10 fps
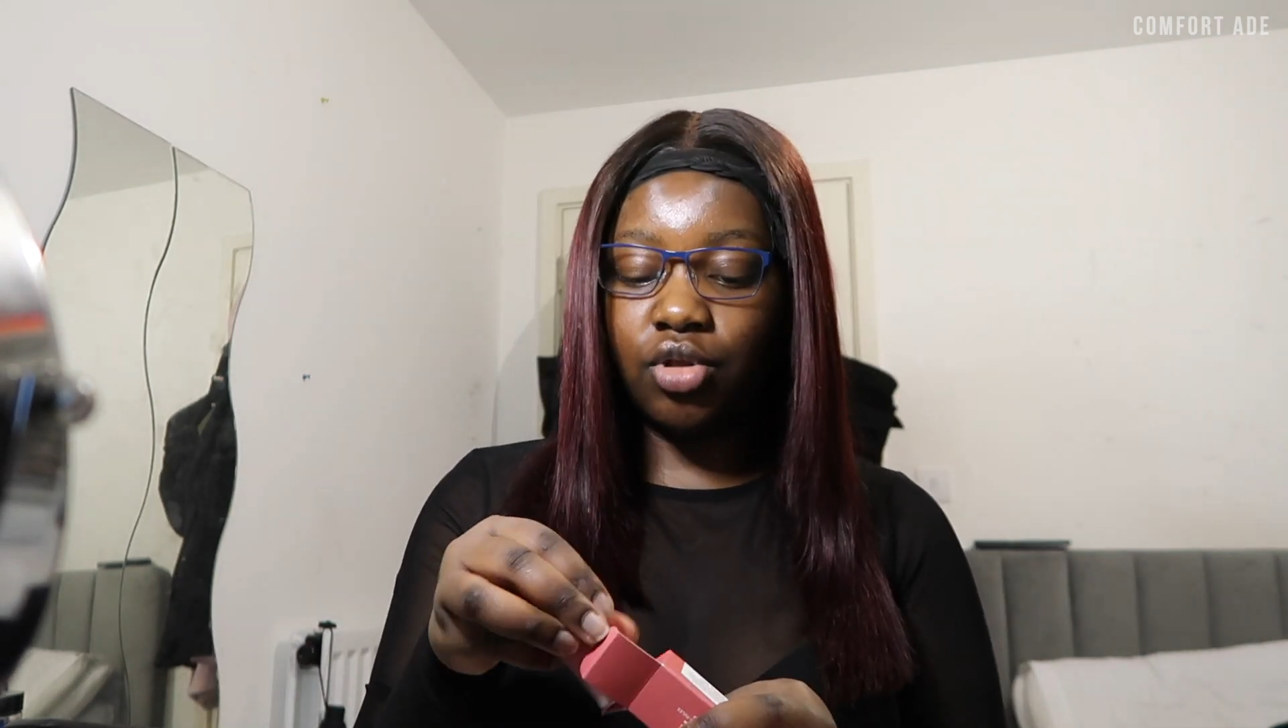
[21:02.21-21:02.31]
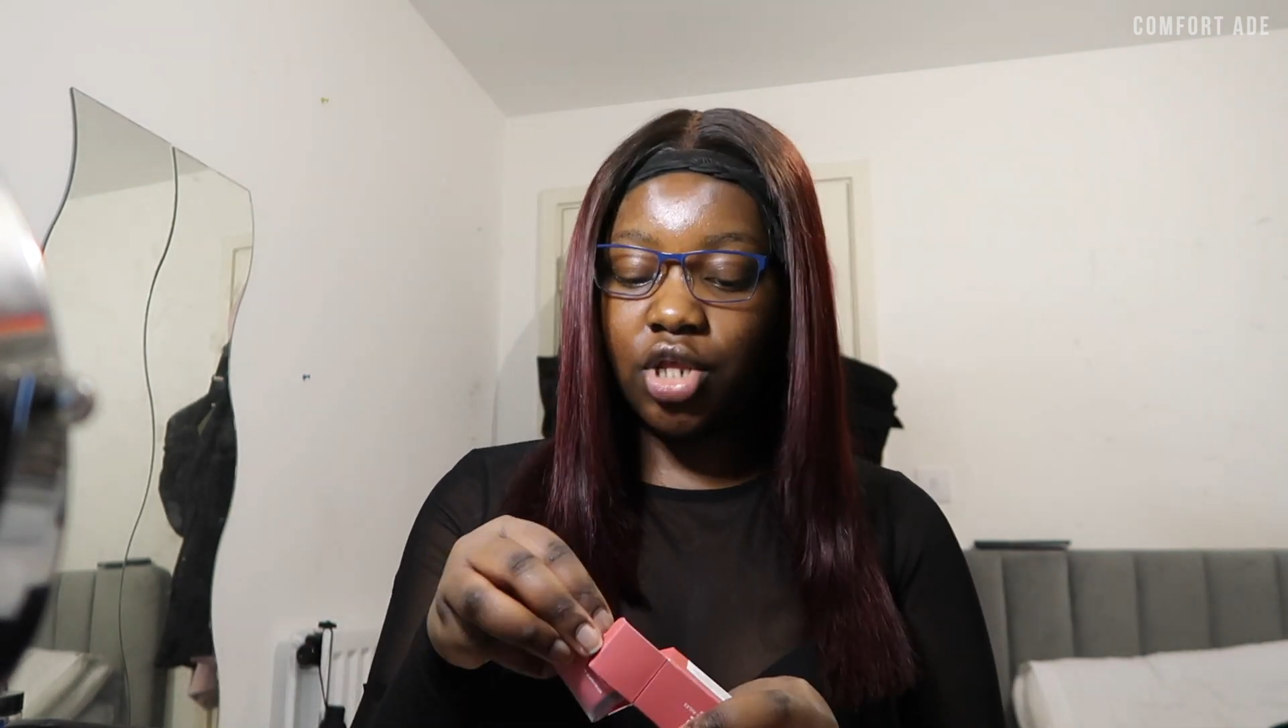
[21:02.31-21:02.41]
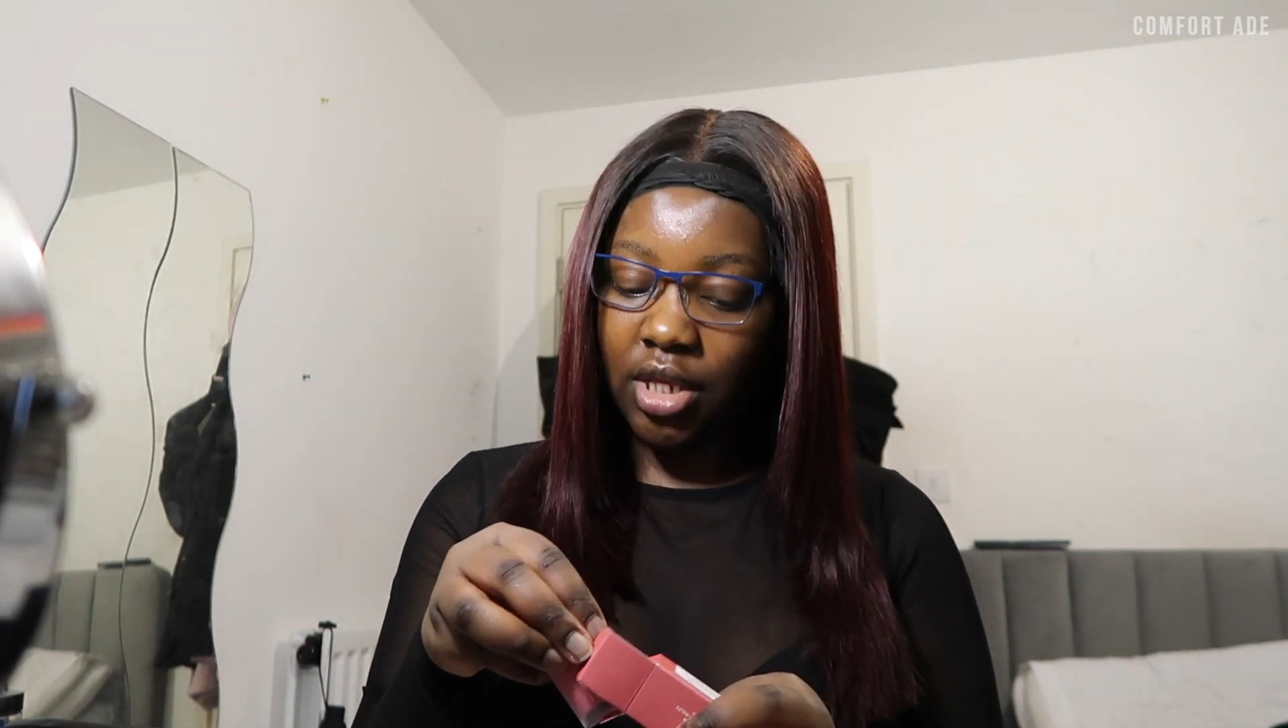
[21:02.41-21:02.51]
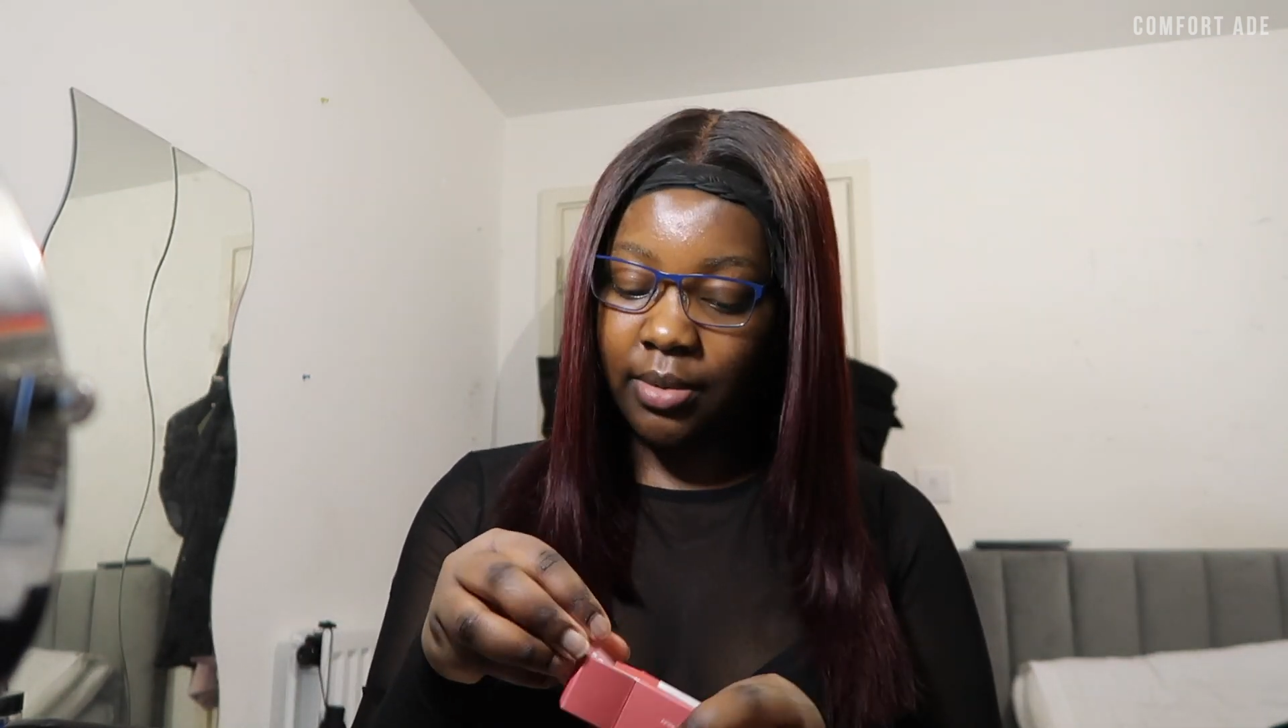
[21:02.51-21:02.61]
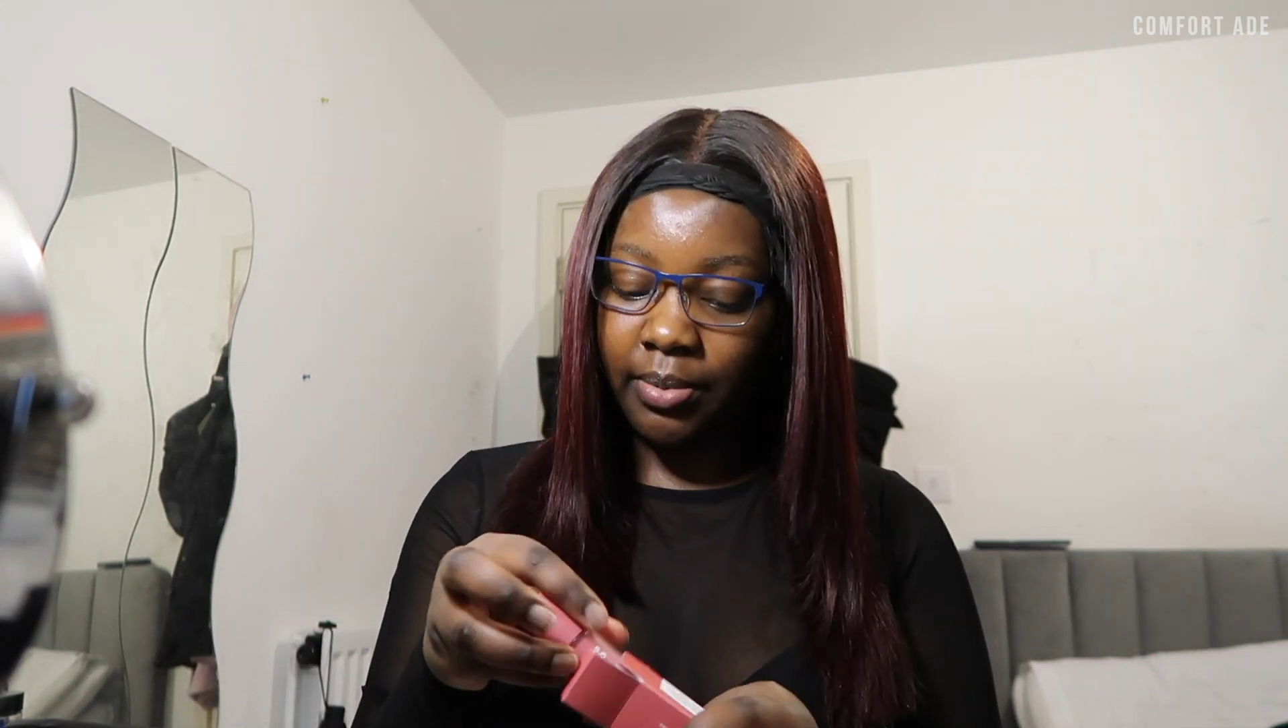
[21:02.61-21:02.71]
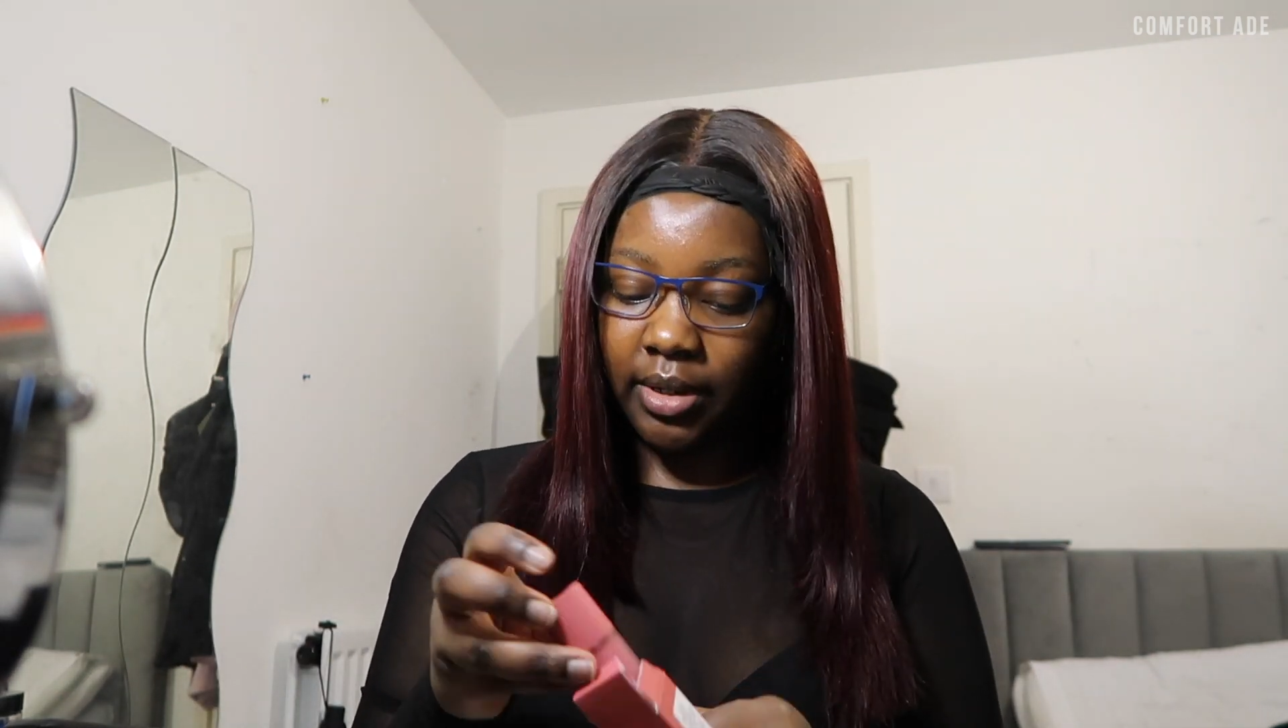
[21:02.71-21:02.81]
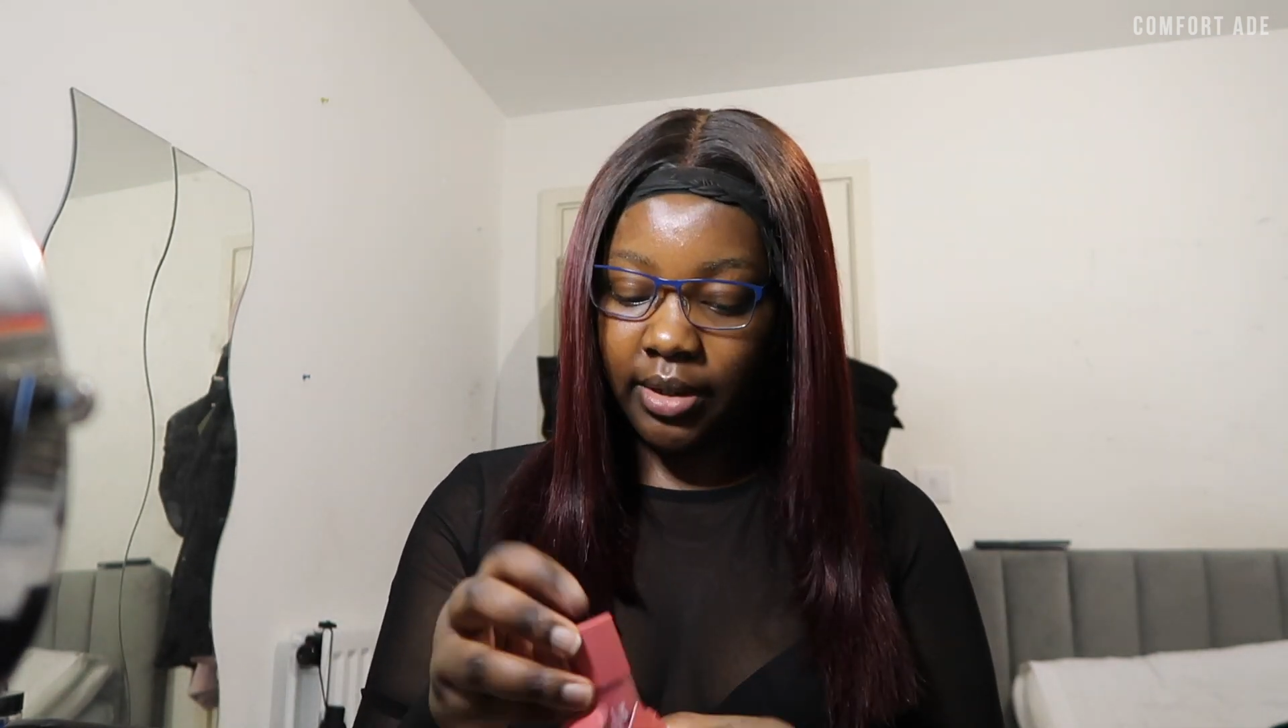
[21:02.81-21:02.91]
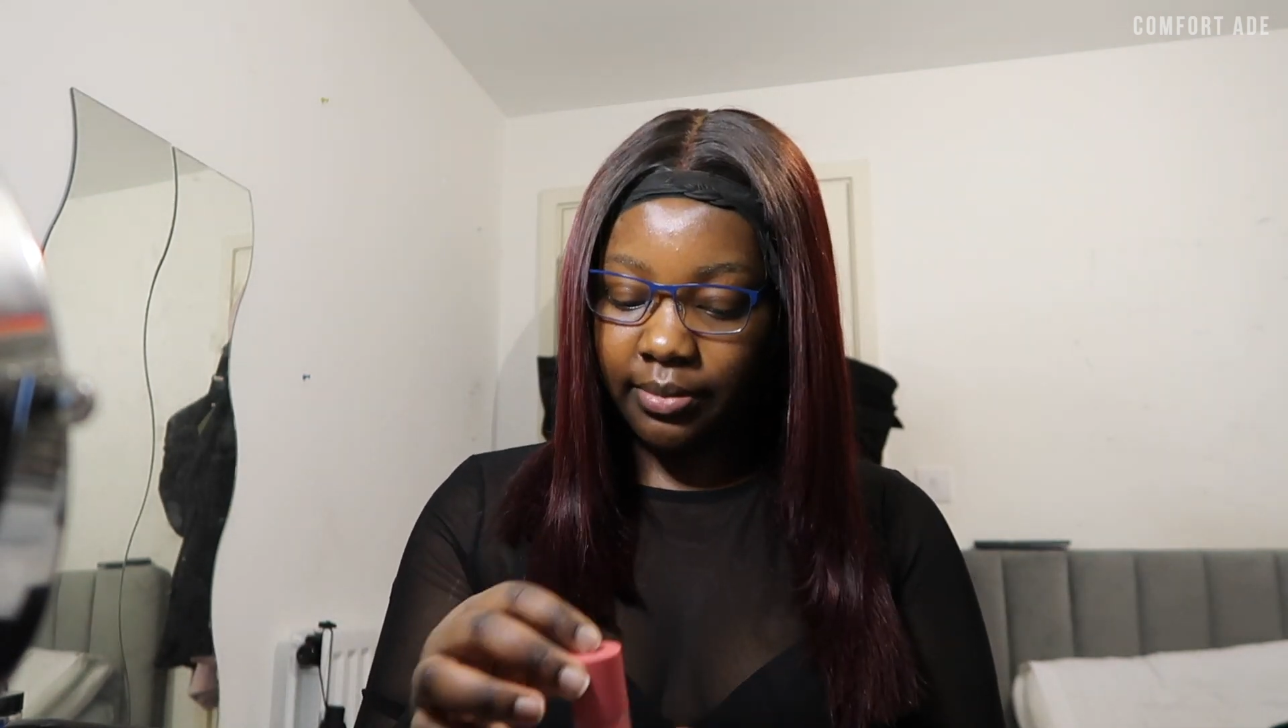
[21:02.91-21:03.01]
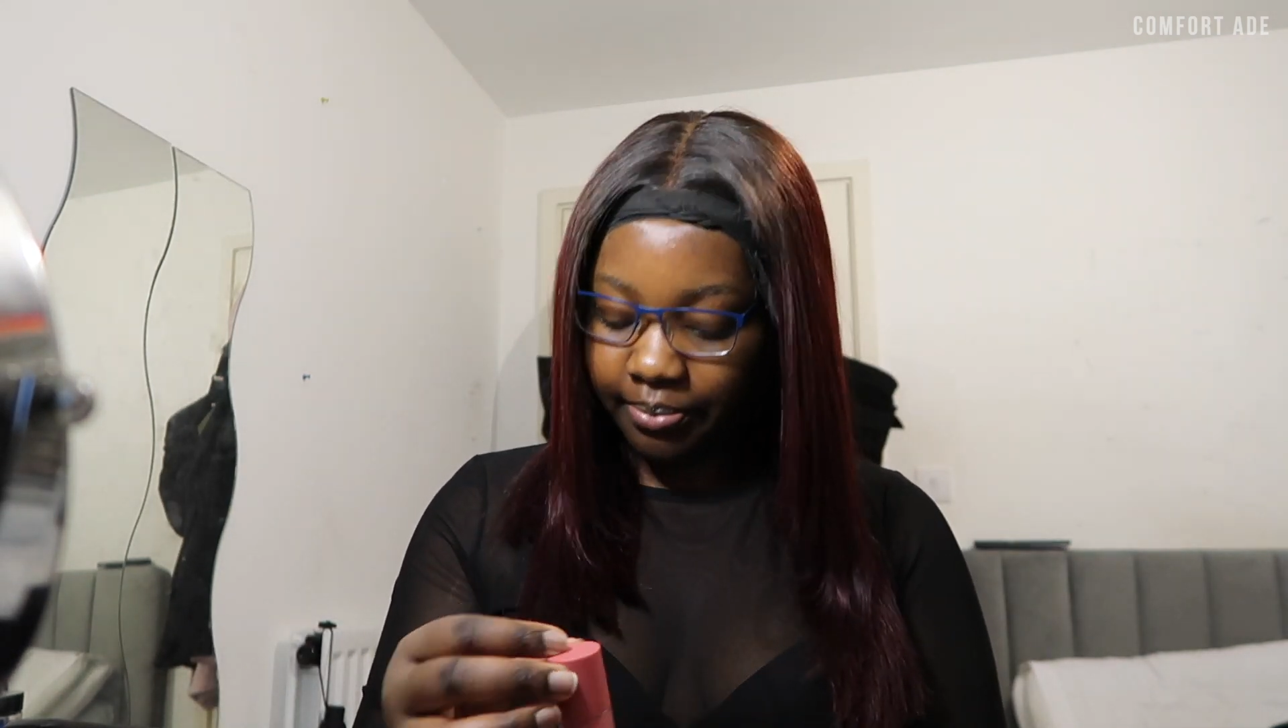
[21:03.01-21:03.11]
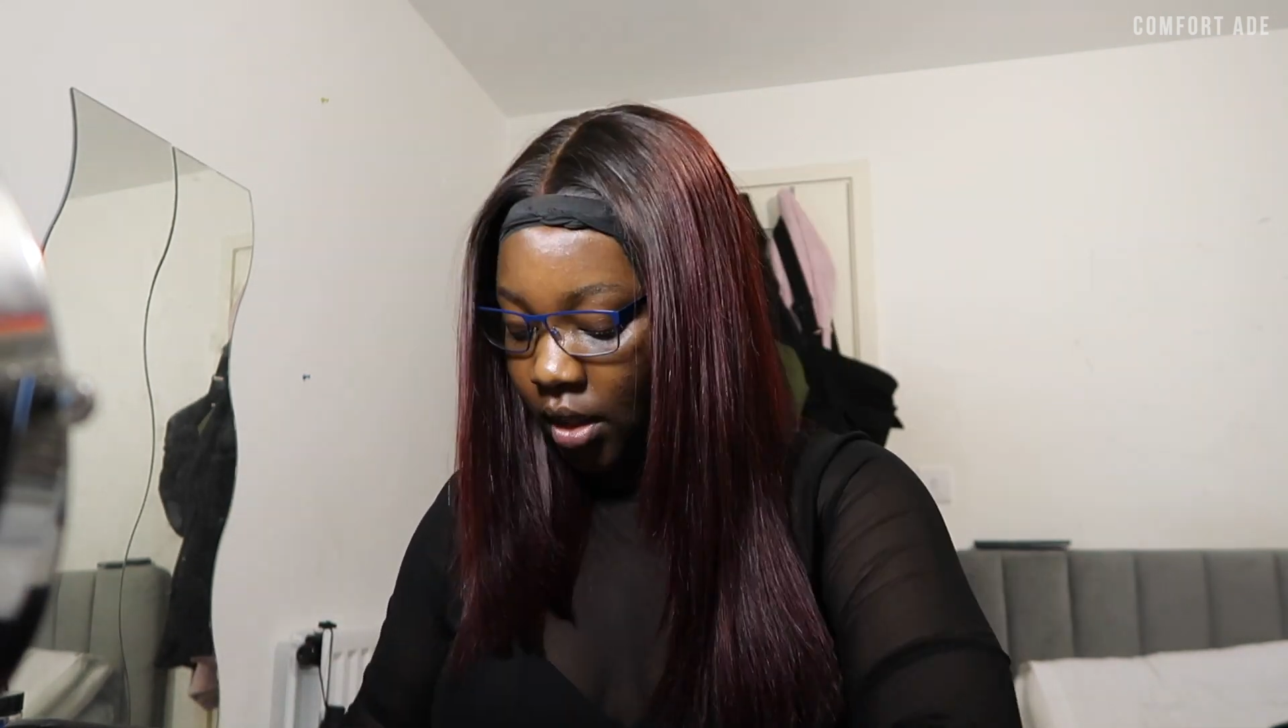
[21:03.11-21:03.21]

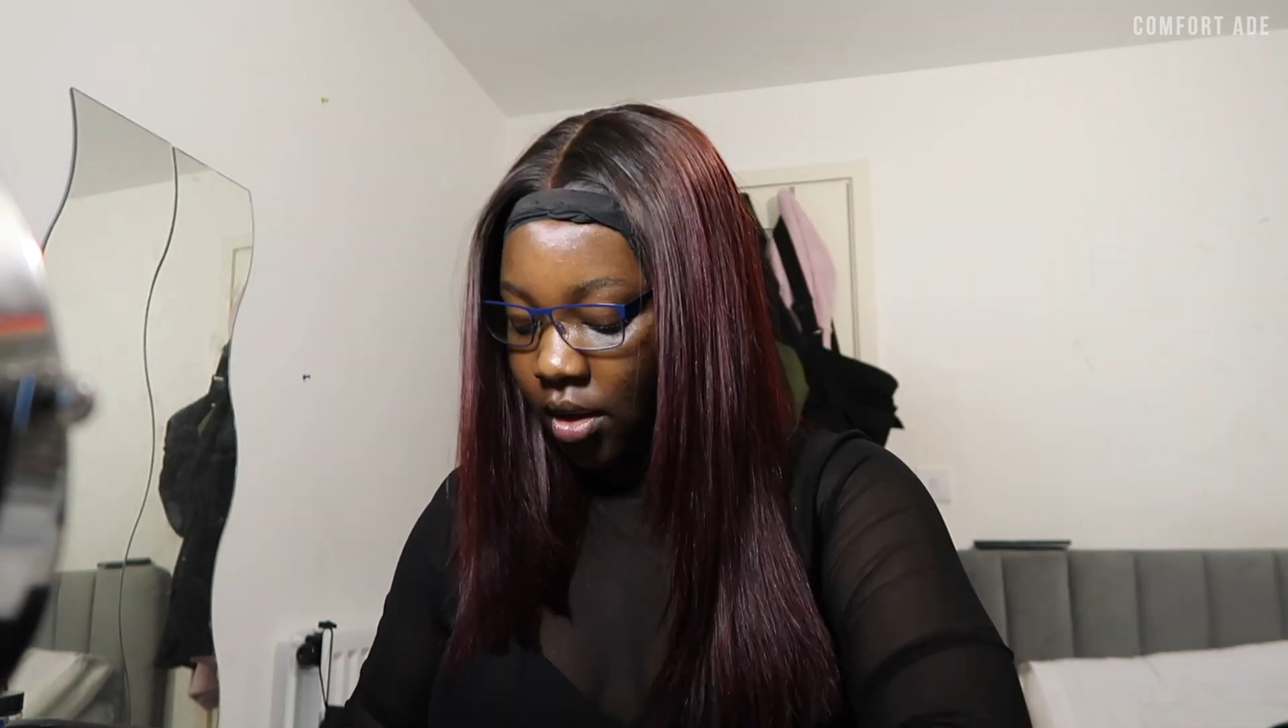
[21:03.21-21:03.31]
cheaper.